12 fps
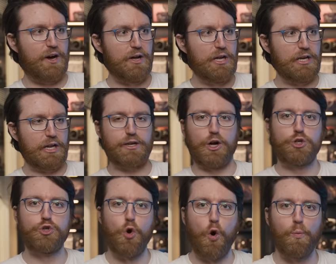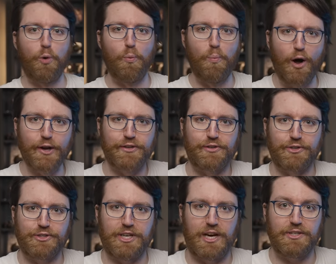a, like a normal monitor
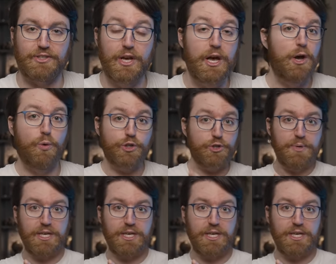size, which